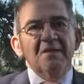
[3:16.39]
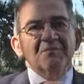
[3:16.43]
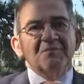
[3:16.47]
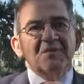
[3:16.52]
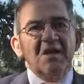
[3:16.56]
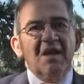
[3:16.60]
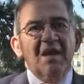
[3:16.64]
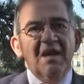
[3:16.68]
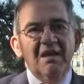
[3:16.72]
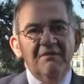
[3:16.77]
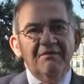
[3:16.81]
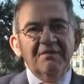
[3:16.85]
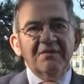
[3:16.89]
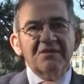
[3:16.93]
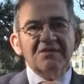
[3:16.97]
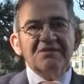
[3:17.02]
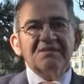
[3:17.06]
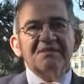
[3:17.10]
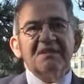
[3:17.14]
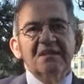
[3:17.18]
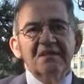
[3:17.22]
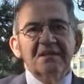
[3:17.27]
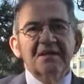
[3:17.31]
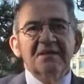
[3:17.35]
The average
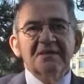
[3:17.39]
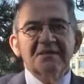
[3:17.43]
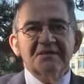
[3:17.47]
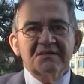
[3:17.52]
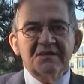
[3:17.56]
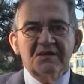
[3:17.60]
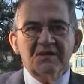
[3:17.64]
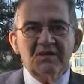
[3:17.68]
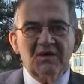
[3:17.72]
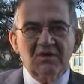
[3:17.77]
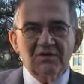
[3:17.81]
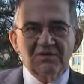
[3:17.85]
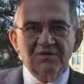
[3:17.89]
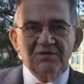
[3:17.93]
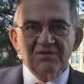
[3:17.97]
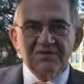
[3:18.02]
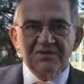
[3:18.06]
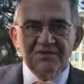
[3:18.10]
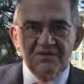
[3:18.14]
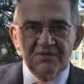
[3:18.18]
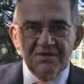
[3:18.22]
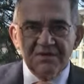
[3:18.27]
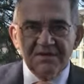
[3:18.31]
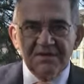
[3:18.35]
salary in the Canton
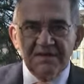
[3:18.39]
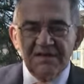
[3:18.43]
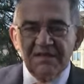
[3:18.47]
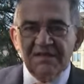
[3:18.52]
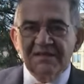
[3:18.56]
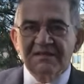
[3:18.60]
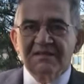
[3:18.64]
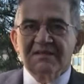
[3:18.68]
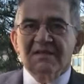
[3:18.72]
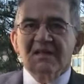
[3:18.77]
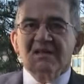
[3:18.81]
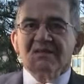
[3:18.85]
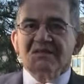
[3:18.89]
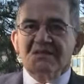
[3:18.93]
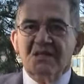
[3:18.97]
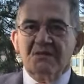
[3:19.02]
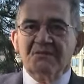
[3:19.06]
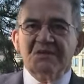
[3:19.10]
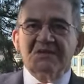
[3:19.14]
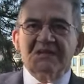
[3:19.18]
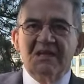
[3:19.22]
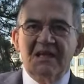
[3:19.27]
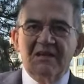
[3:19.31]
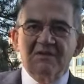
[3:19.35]
Zurich is
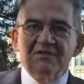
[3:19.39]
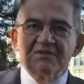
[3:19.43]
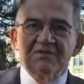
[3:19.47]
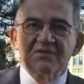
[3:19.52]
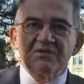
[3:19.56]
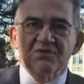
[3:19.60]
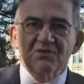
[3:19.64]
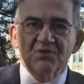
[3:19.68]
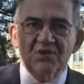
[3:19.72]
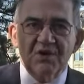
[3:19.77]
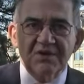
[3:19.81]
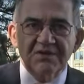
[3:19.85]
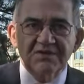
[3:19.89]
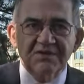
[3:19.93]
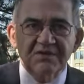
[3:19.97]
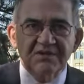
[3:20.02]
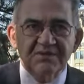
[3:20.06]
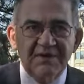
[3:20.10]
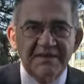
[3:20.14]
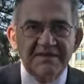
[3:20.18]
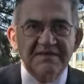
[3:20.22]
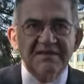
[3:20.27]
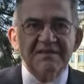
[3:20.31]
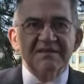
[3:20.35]

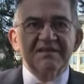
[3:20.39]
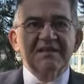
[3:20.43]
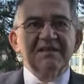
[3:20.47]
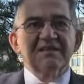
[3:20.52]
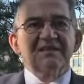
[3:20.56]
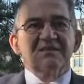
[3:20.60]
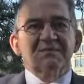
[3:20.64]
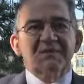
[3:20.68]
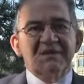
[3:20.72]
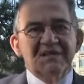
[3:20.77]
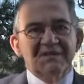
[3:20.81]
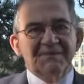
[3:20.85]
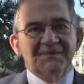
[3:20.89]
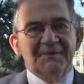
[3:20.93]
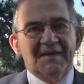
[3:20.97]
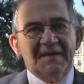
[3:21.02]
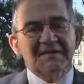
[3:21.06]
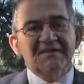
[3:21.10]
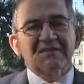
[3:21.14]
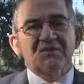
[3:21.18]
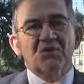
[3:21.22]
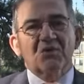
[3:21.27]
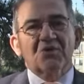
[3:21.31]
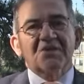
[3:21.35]
7,226 Swiss
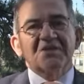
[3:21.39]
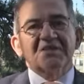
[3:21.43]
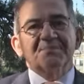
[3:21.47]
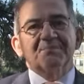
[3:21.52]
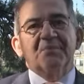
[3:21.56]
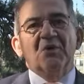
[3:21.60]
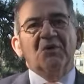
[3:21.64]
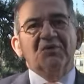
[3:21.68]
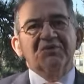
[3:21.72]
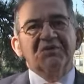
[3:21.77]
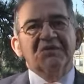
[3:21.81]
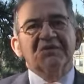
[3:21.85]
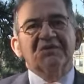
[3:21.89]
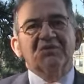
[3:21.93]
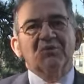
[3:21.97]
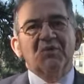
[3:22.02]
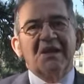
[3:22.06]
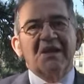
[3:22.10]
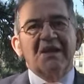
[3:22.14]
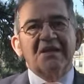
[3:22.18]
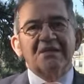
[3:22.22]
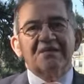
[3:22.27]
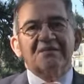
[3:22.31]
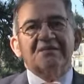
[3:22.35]
francs, corresponding to
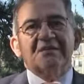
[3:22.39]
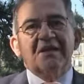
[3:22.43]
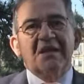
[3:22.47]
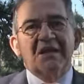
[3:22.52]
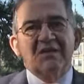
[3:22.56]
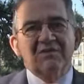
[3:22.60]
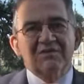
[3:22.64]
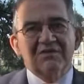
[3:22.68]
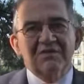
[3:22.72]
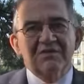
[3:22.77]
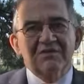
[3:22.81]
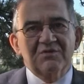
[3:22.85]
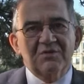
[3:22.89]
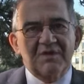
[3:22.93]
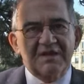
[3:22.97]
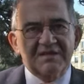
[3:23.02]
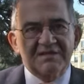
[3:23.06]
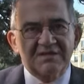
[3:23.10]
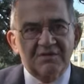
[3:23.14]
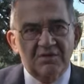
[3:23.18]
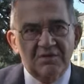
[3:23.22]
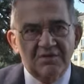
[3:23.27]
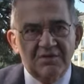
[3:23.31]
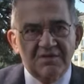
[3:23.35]

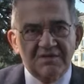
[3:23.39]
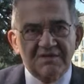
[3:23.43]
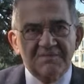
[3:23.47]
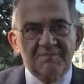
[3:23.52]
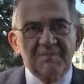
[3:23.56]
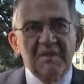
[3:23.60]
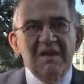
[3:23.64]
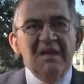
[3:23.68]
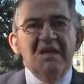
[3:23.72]
$8,000.